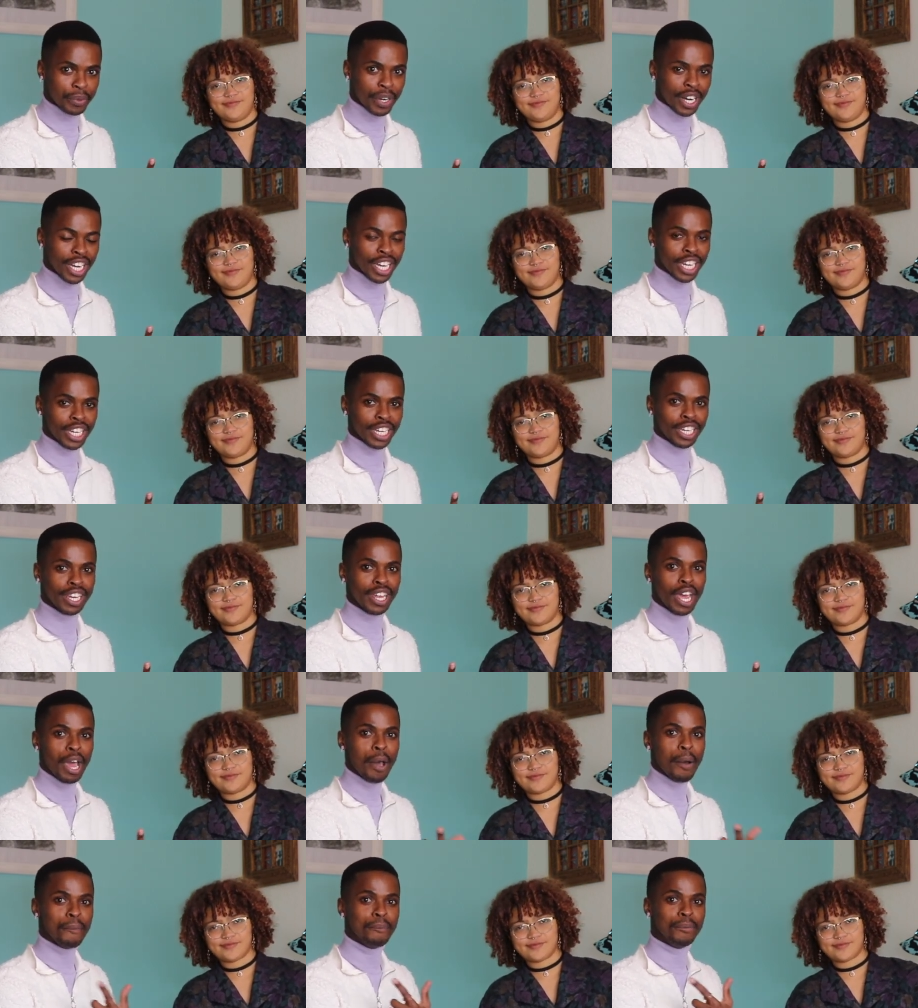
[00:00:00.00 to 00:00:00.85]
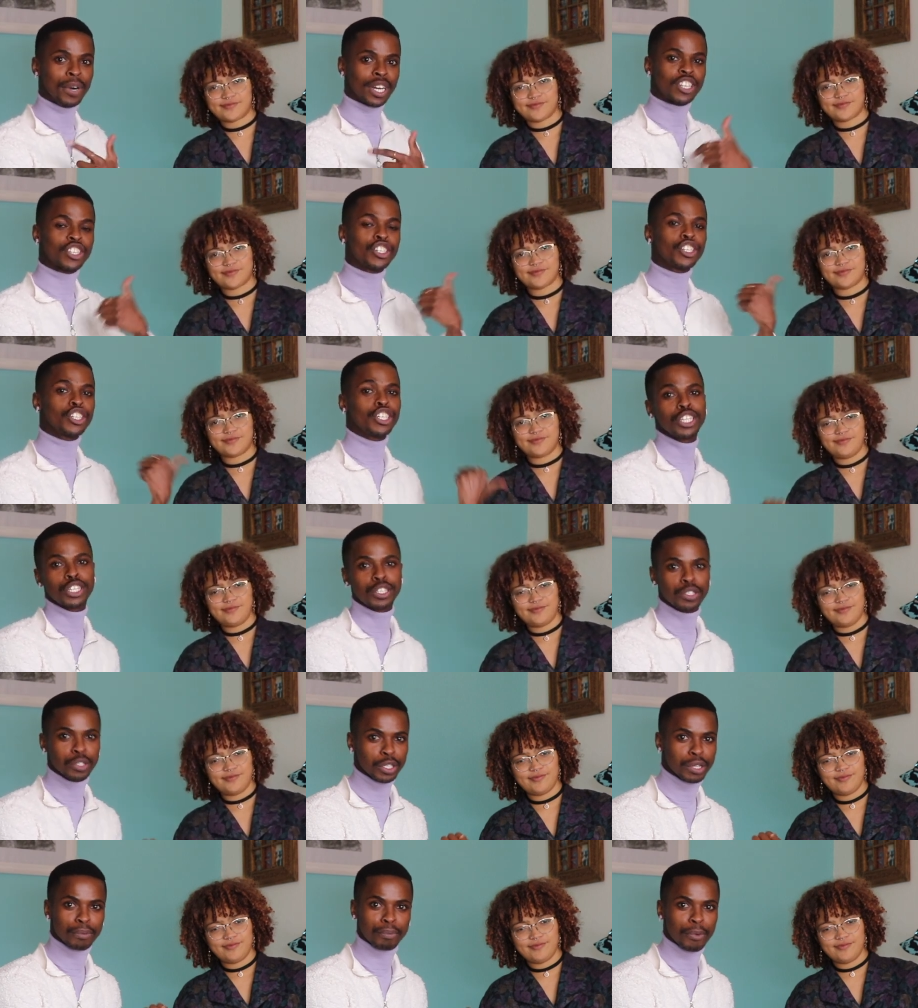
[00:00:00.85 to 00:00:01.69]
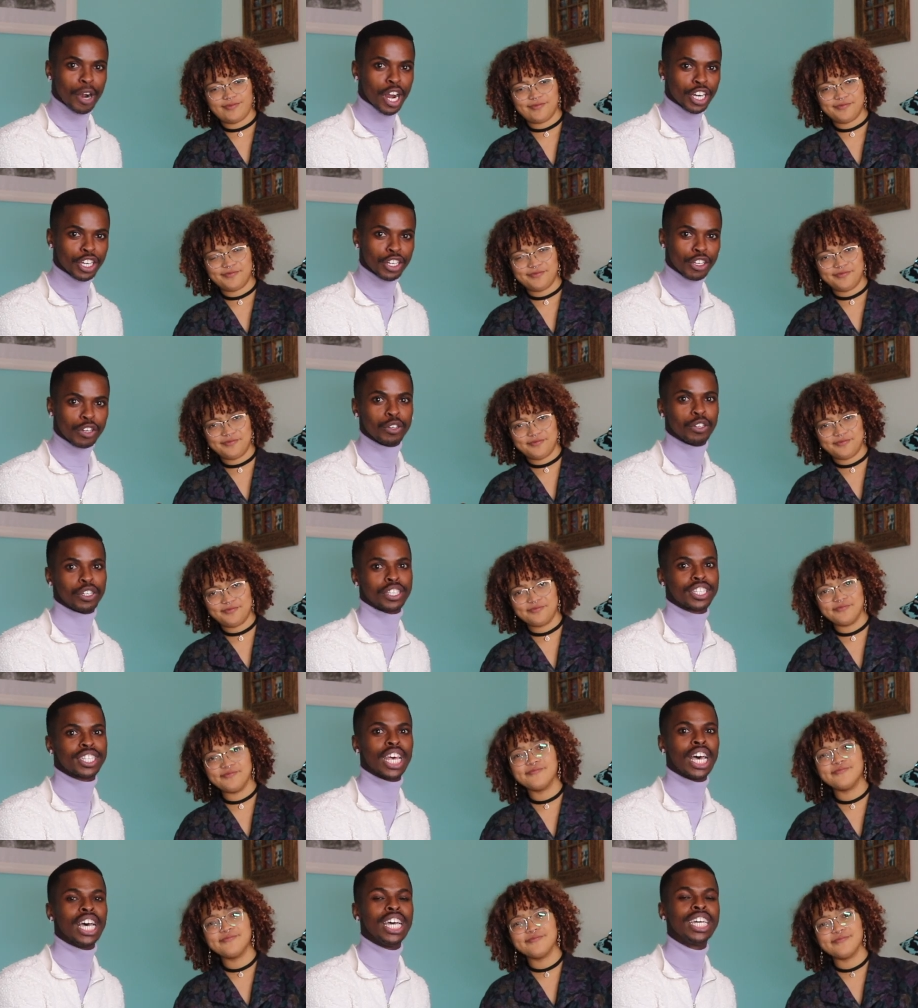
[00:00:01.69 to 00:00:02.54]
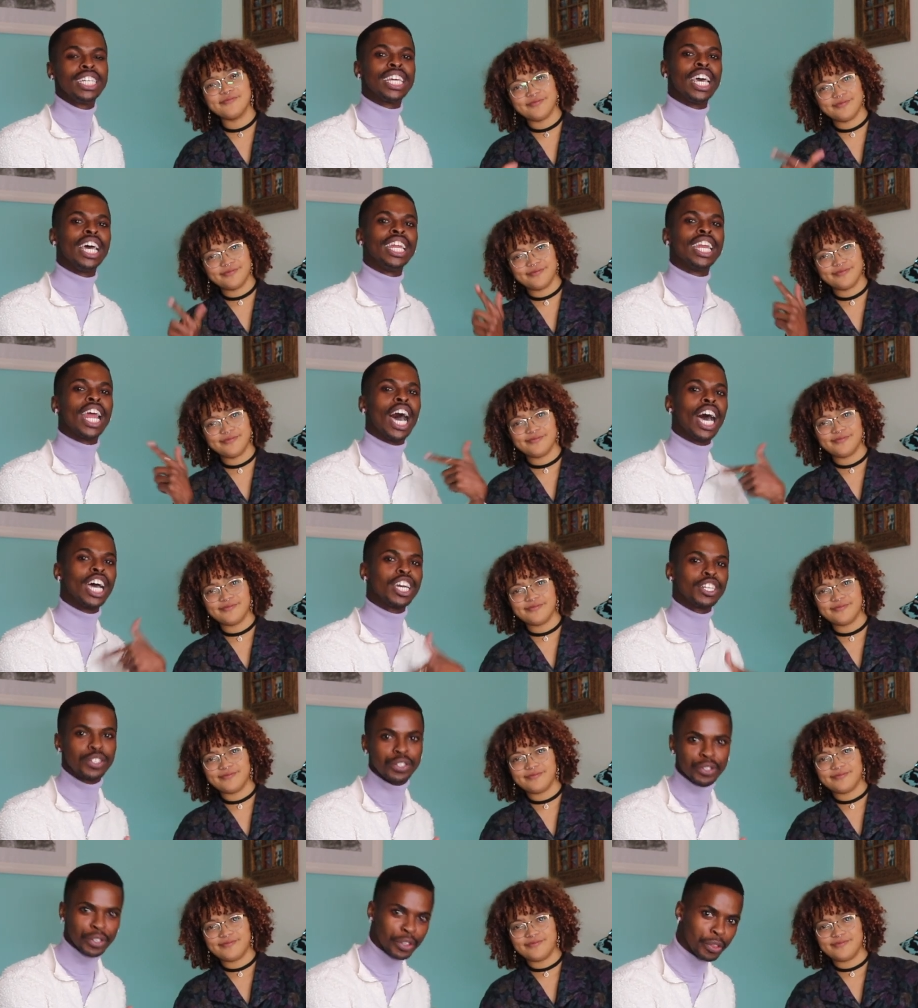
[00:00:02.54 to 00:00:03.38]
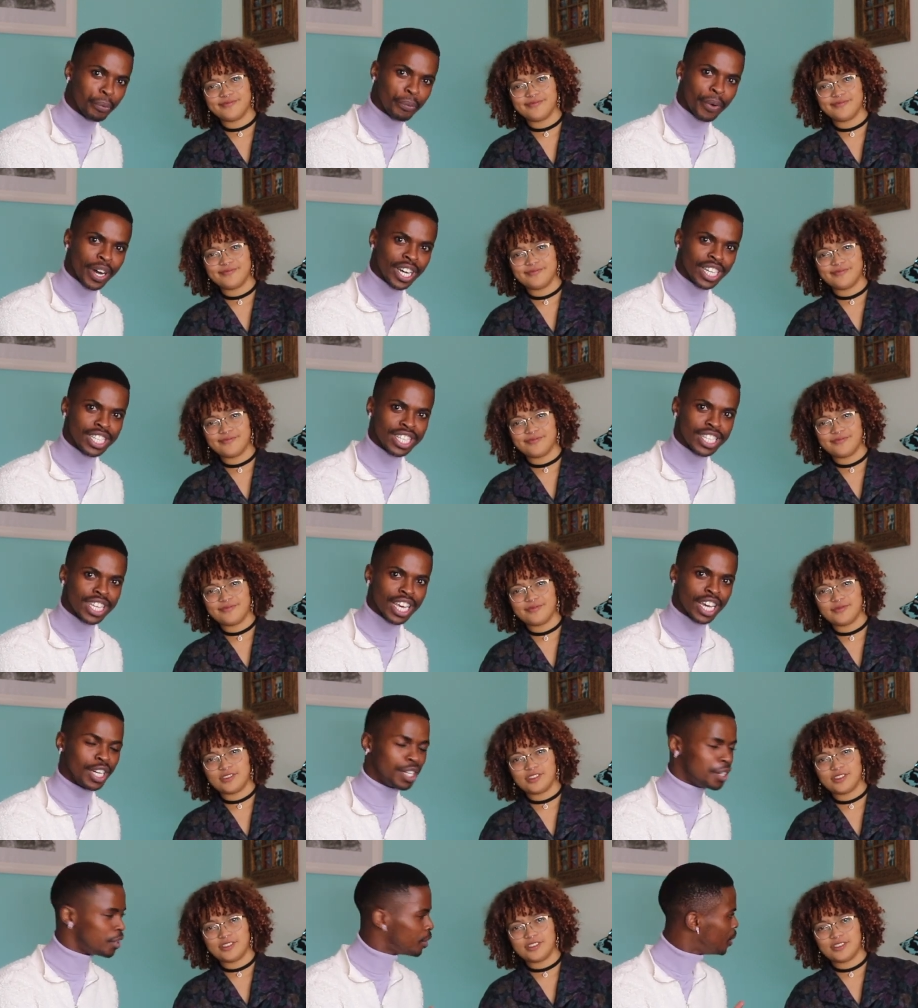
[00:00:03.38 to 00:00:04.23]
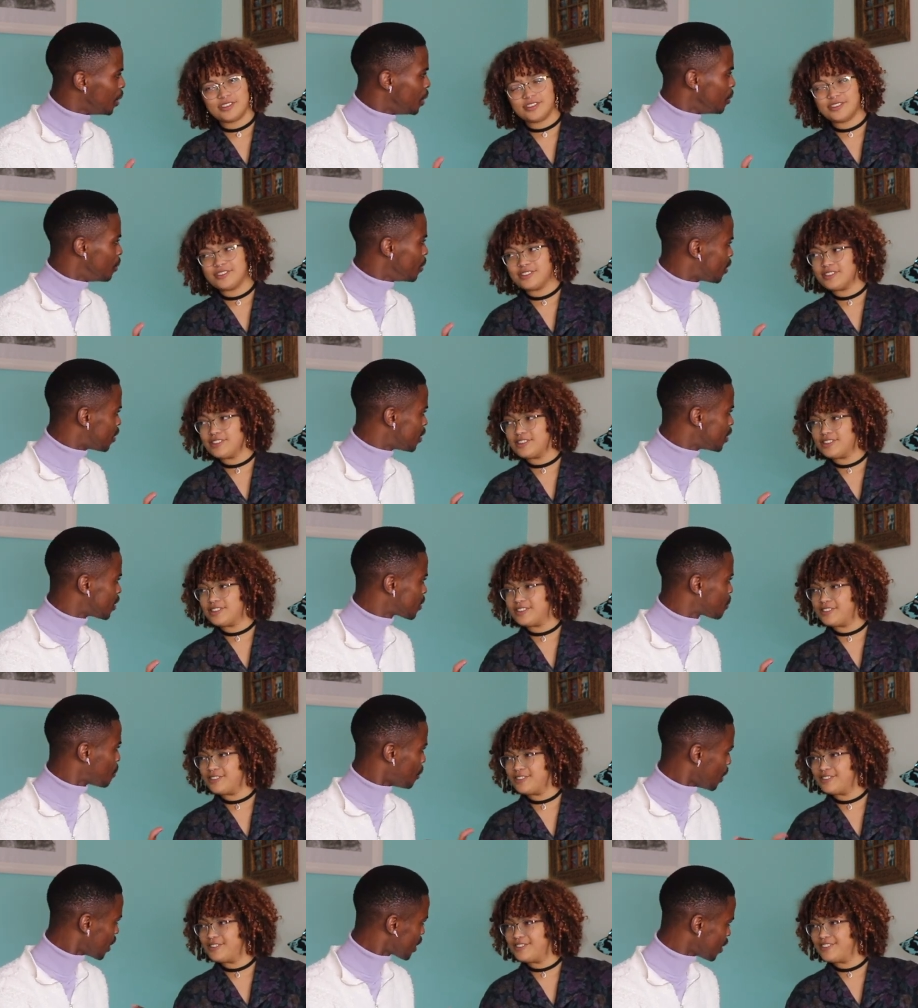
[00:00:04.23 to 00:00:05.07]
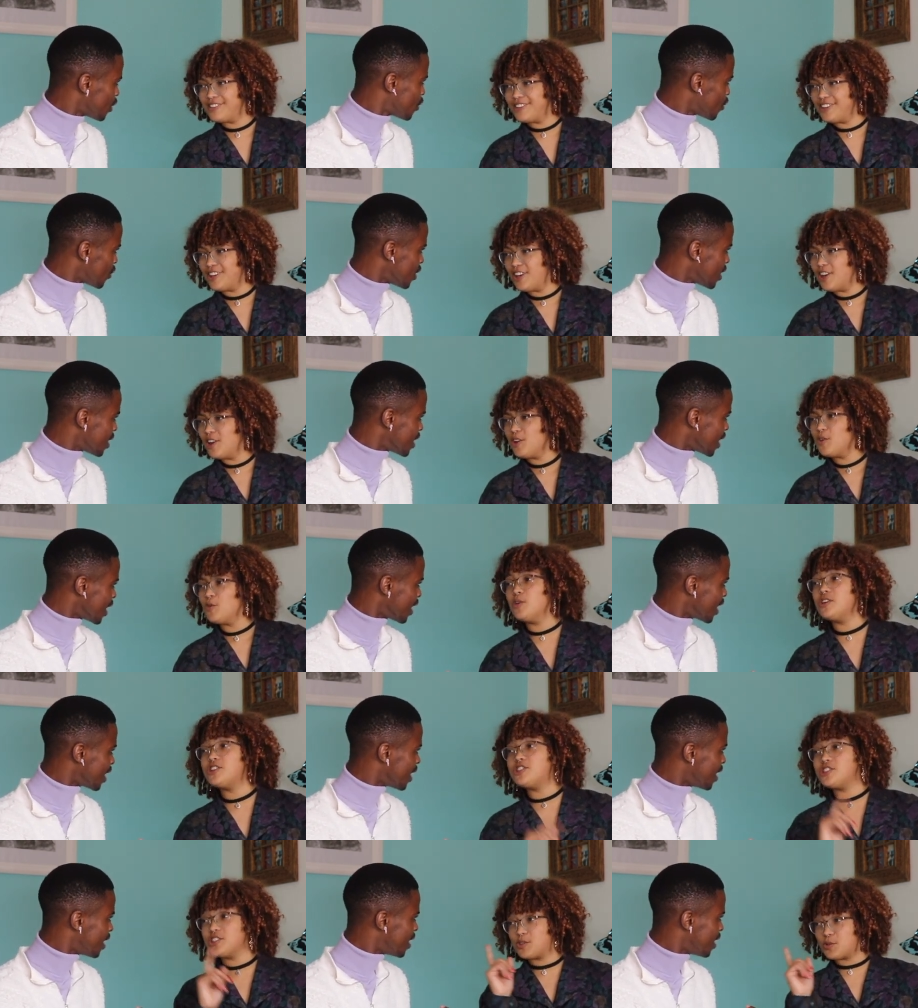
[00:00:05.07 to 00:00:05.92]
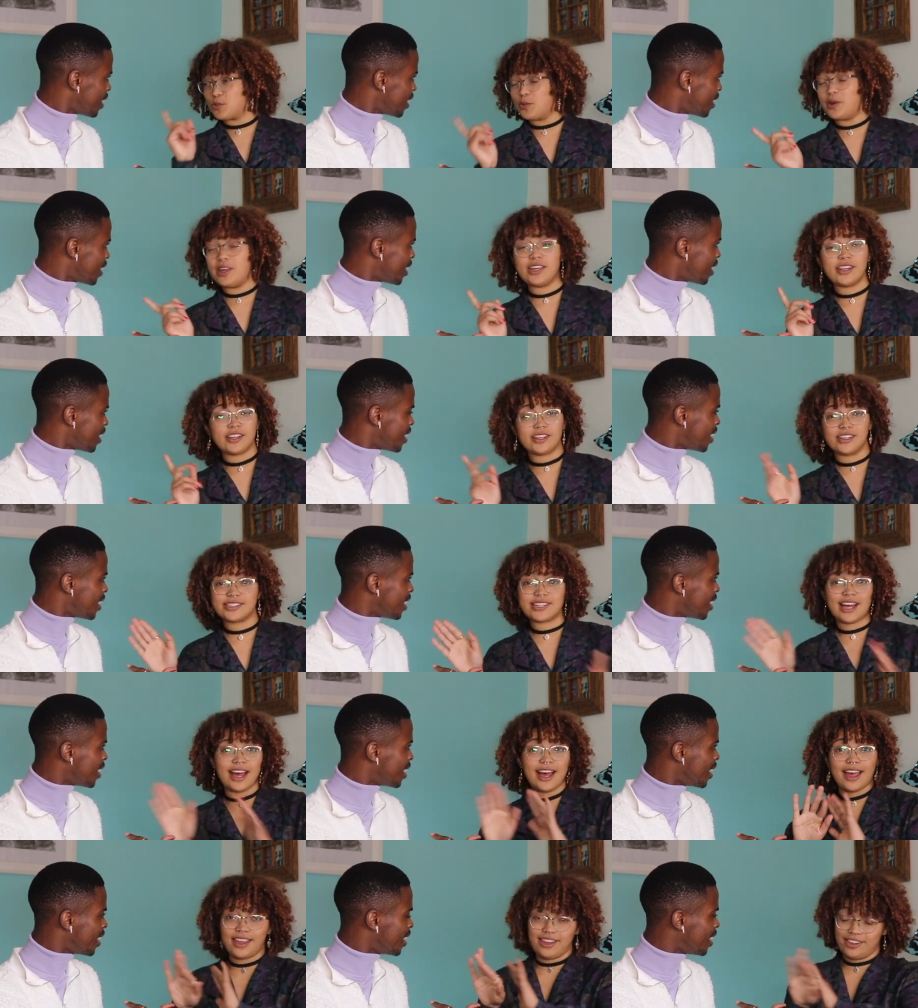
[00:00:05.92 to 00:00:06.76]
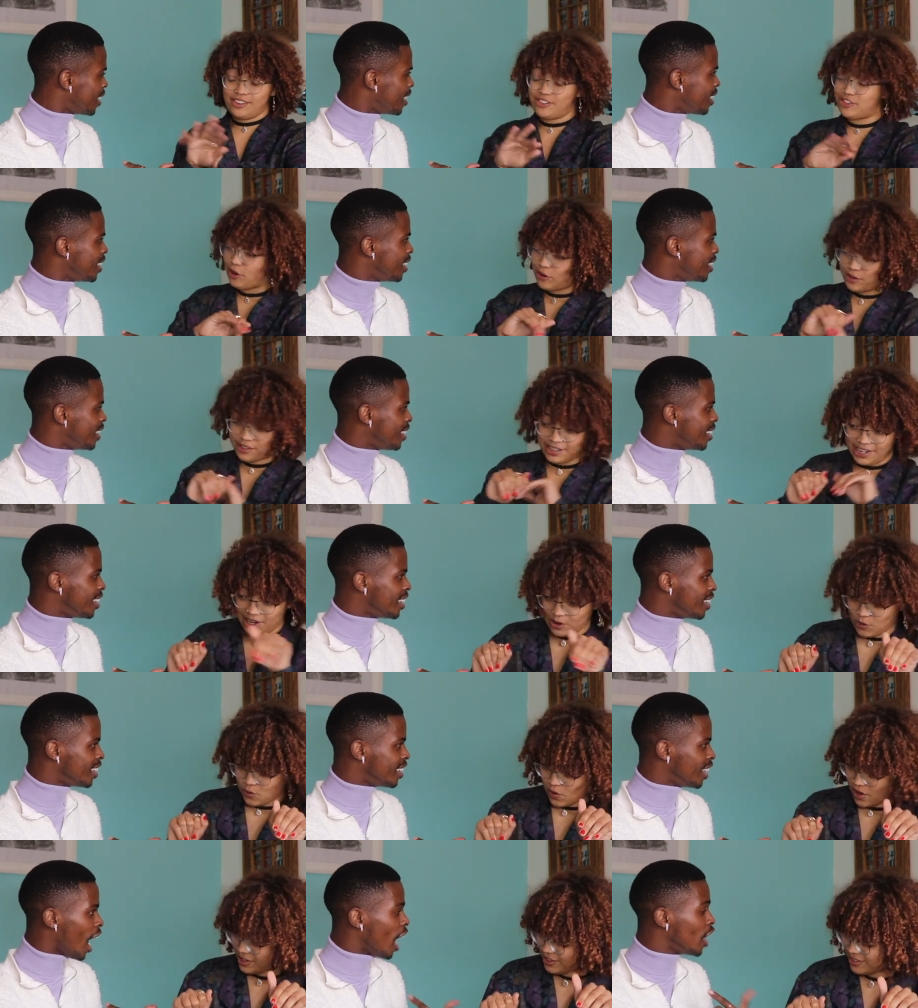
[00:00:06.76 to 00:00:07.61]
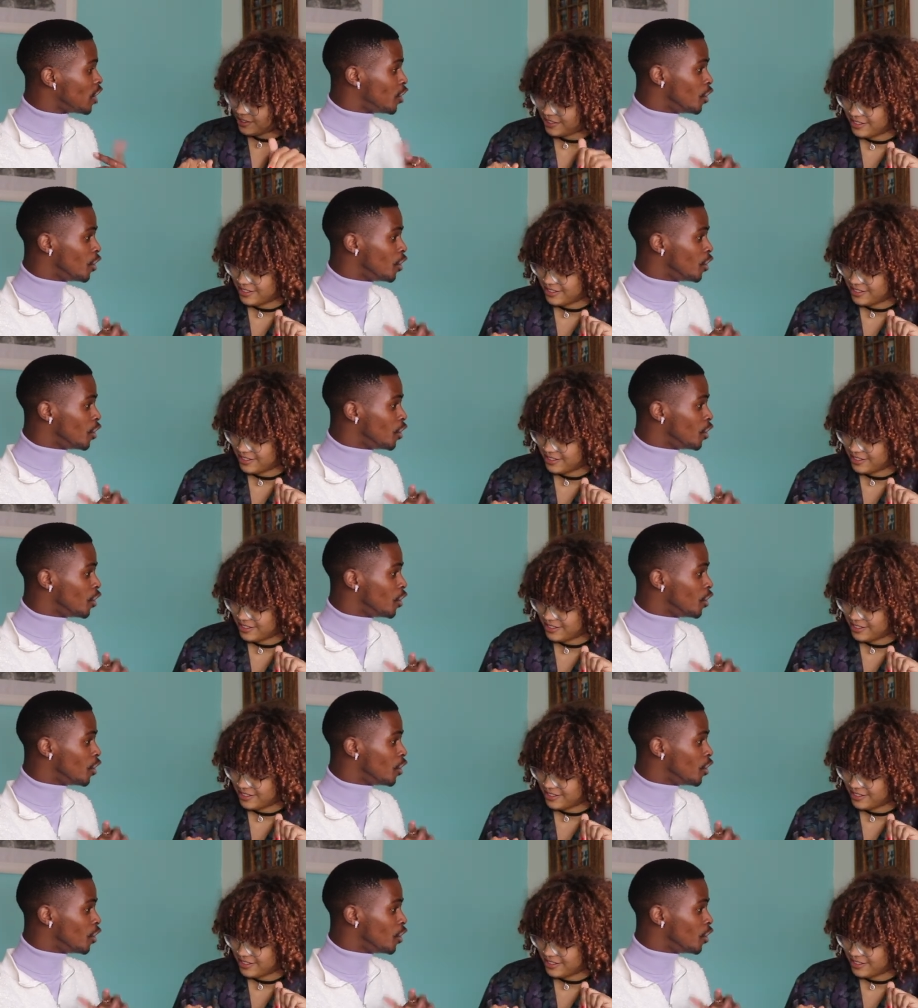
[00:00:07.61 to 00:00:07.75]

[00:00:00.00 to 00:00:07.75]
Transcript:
Speaker 1: wine, but she took the brandy coke side and I took the wine side, which is quite interesting. Which
Speaker 2: is weird because I don't like
Speaker 1: wine. I